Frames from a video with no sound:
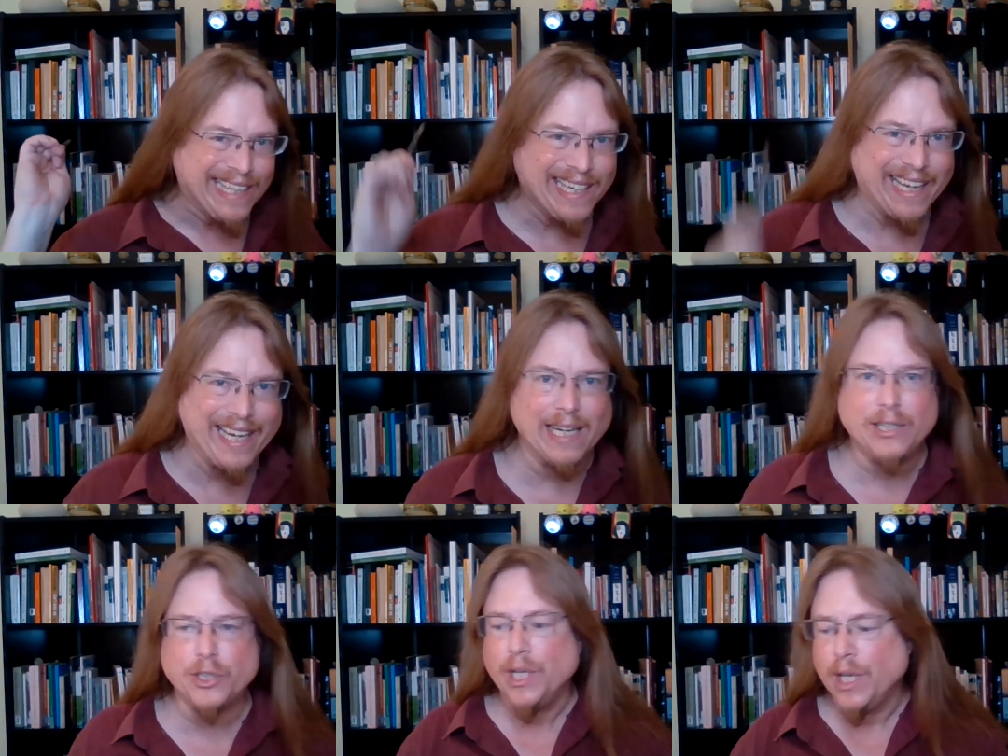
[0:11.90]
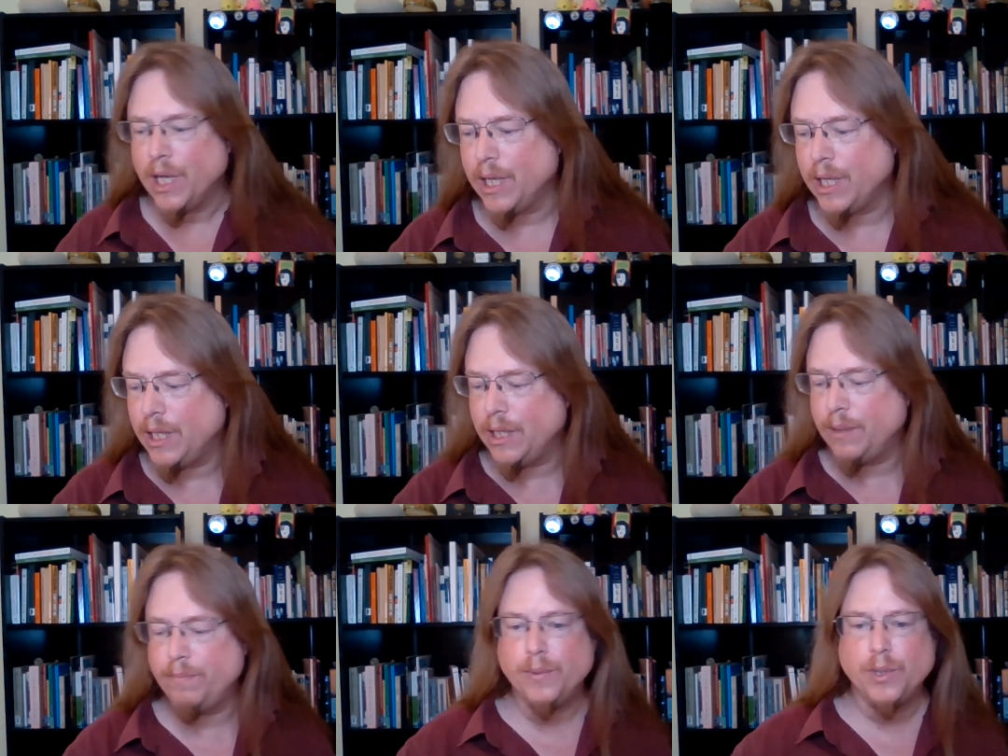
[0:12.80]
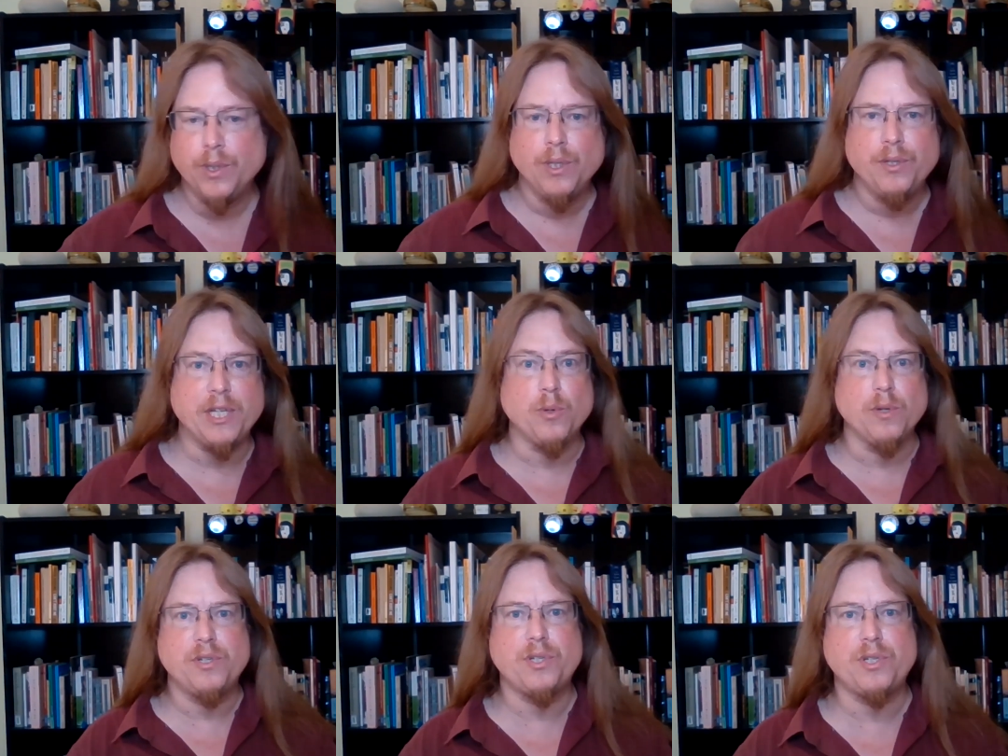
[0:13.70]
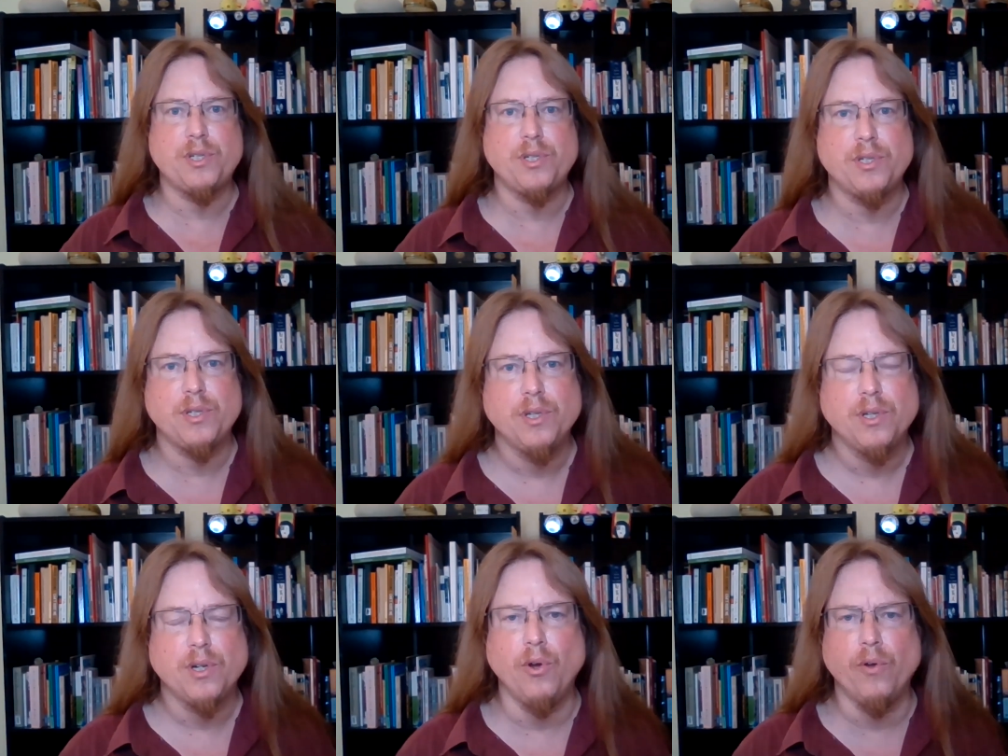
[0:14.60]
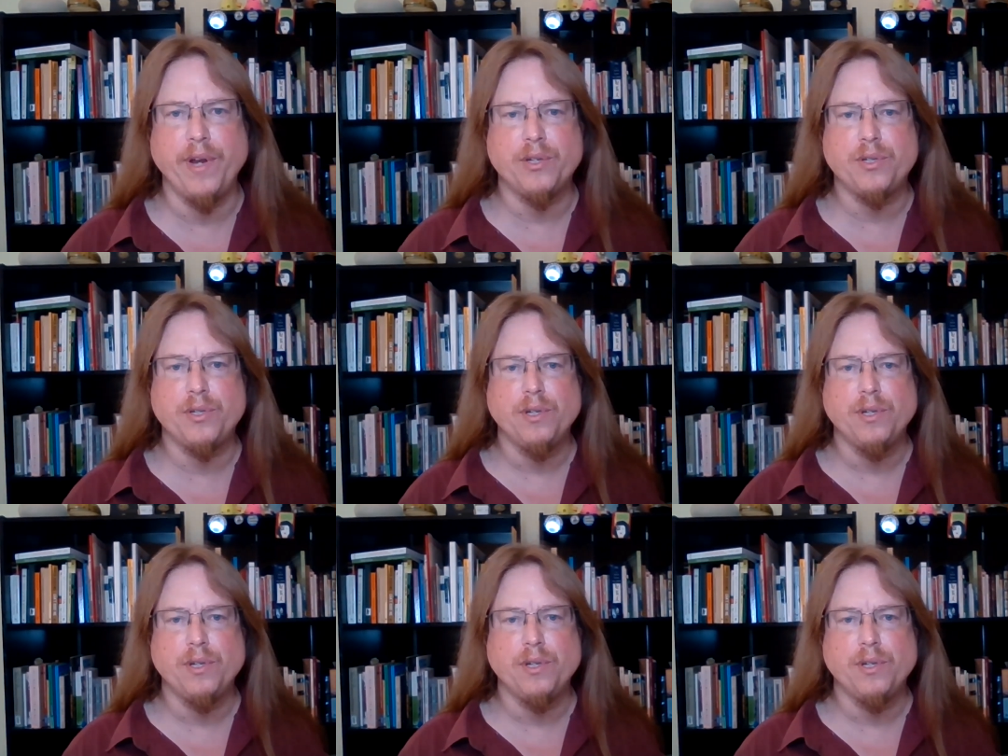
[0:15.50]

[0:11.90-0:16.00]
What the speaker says: English. This one's glorious.